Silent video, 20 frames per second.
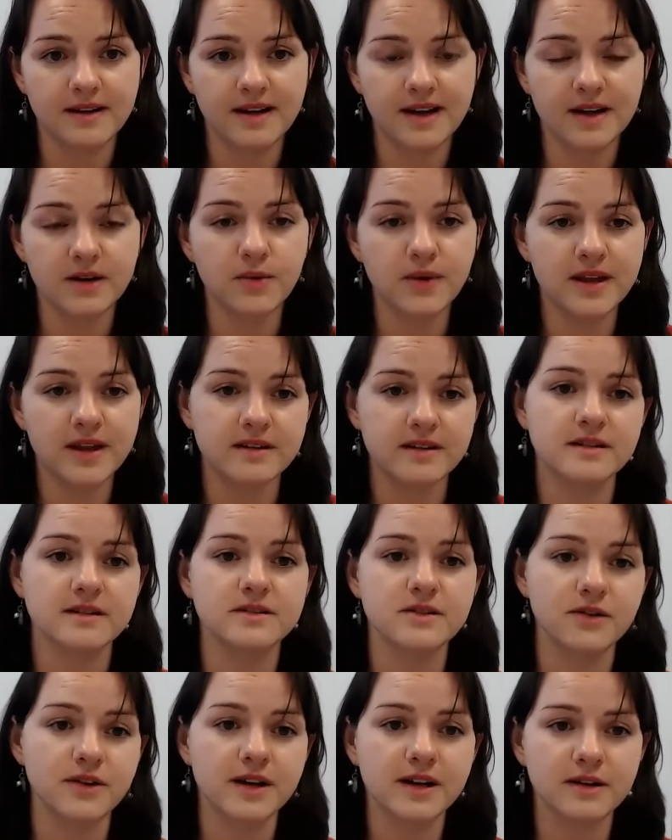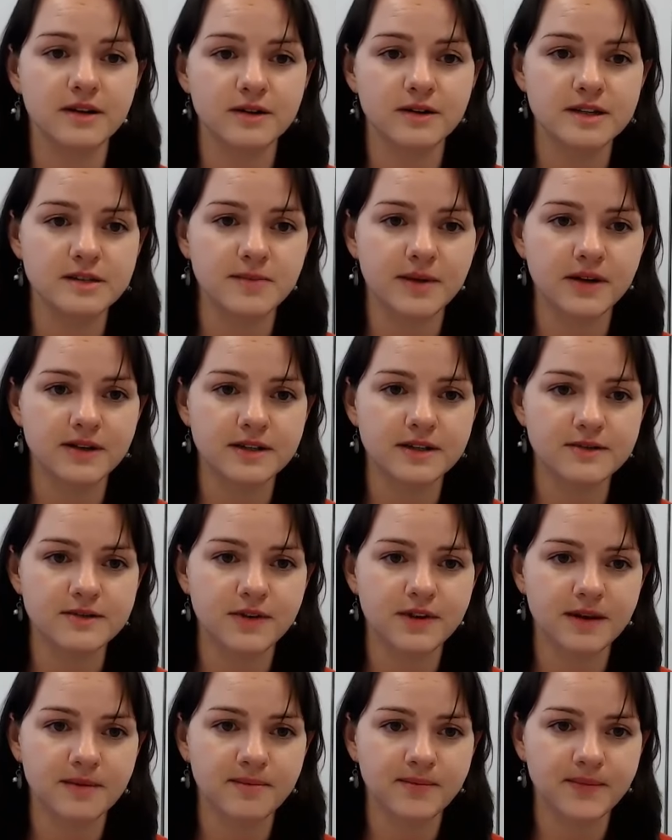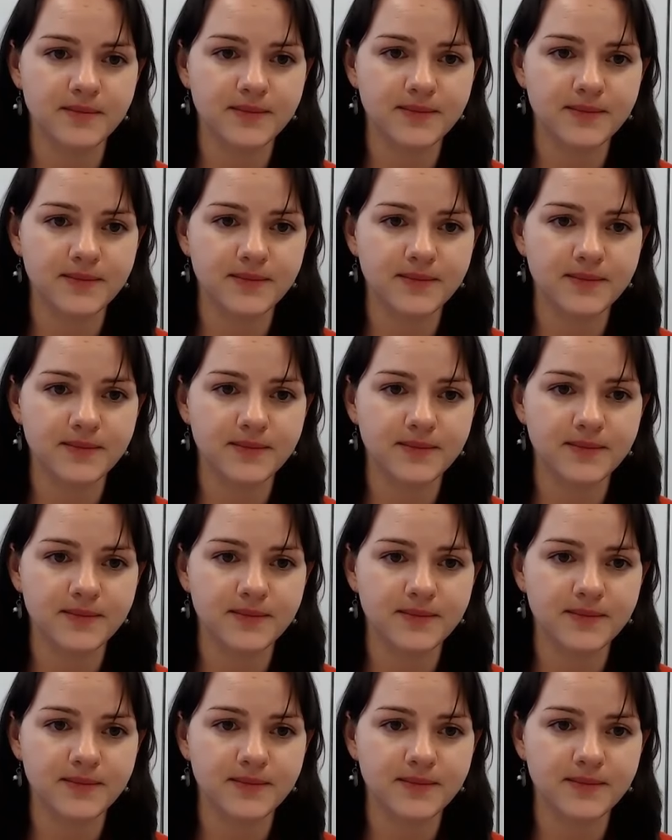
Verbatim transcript: in a way that does create a good experience for them.